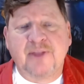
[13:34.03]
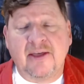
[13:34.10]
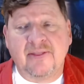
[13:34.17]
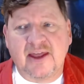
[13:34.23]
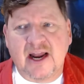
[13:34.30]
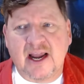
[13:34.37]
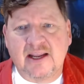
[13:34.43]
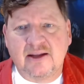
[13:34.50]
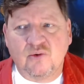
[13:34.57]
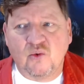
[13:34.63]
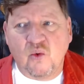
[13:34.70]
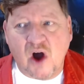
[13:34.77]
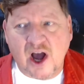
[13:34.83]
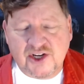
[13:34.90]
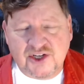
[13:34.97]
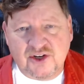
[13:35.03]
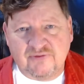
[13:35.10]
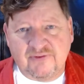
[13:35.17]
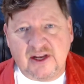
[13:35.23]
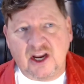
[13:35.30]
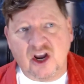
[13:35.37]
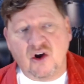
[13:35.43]
and then I watched
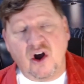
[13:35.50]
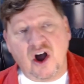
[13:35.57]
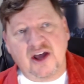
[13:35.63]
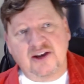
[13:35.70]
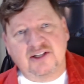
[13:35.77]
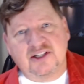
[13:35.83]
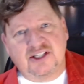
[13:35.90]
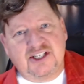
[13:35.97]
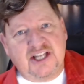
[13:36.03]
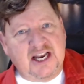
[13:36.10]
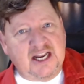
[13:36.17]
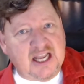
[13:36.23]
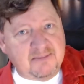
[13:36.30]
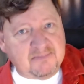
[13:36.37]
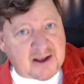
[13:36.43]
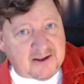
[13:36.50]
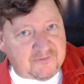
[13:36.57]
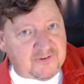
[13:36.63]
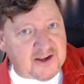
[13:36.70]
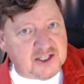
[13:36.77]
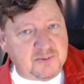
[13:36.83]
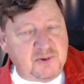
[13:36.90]
their video on setting up my
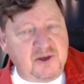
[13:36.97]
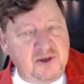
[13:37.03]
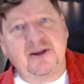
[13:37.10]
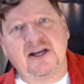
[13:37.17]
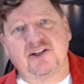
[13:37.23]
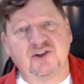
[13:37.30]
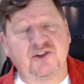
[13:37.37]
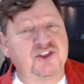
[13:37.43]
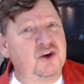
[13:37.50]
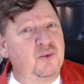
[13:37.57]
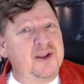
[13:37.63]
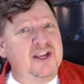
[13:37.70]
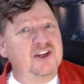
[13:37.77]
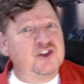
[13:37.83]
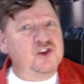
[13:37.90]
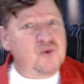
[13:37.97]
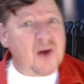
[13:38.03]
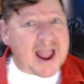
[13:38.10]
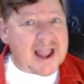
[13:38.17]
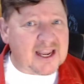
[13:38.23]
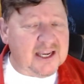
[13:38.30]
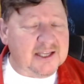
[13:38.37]
Facebook pixel so we could
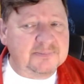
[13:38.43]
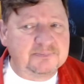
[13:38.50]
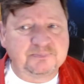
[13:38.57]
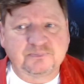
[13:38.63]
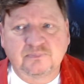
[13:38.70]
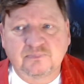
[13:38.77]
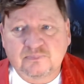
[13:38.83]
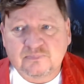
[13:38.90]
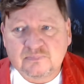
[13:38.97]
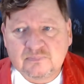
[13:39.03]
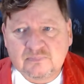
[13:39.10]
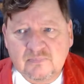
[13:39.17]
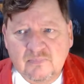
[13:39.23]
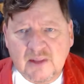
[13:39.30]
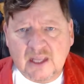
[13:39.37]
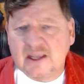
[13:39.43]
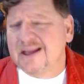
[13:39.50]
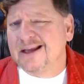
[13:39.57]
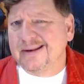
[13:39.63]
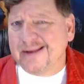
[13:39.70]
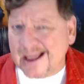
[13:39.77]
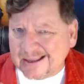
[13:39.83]
track it.
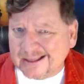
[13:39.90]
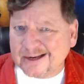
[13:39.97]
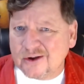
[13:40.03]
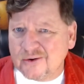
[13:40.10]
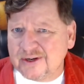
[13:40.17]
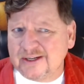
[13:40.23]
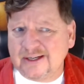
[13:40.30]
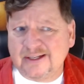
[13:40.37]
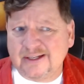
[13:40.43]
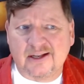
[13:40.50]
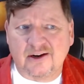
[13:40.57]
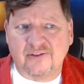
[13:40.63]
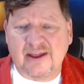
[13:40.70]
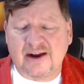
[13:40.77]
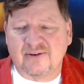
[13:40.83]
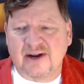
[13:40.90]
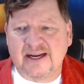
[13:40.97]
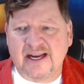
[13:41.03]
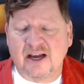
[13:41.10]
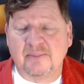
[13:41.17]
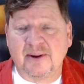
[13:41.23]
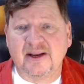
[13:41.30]
Not going to go into detail on that
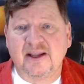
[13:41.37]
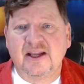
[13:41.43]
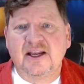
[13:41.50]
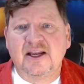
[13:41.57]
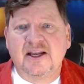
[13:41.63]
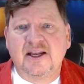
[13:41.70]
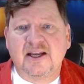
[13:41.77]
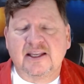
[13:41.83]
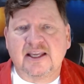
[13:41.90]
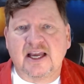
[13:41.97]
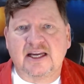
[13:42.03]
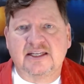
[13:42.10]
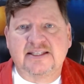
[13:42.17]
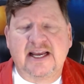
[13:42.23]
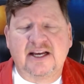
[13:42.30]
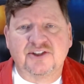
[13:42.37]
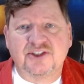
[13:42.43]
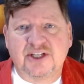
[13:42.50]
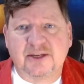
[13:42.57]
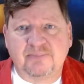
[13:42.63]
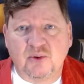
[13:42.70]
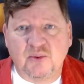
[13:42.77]
right now, but guys, how
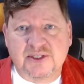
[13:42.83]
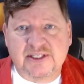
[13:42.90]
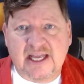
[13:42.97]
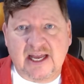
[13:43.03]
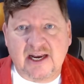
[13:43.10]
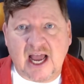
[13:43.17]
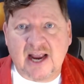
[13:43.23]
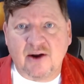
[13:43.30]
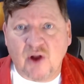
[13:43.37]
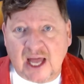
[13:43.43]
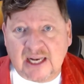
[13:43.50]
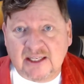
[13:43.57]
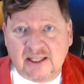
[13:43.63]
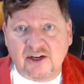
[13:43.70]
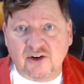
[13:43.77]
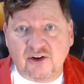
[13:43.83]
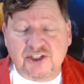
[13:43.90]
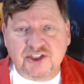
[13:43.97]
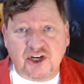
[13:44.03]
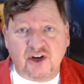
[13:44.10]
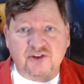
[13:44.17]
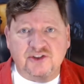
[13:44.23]
simple was that? I, I
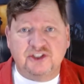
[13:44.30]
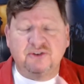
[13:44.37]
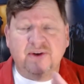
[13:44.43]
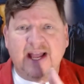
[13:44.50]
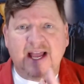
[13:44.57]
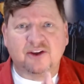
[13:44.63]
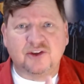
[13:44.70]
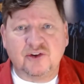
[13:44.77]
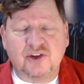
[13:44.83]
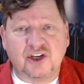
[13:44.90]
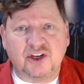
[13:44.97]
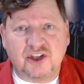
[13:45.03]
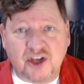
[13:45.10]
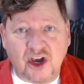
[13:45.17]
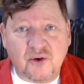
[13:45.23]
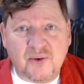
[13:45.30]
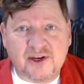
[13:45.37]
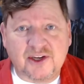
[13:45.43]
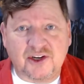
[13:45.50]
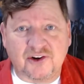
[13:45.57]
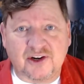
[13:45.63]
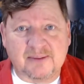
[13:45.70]
literally showed you how you could go
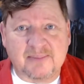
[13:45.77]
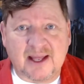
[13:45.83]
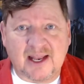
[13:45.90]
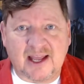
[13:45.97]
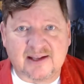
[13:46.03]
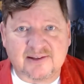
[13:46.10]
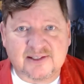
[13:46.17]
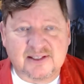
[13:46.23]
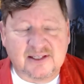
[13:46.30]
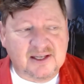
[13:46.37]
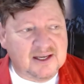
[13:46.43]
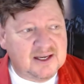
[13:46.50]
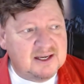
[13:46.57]
into your MLS,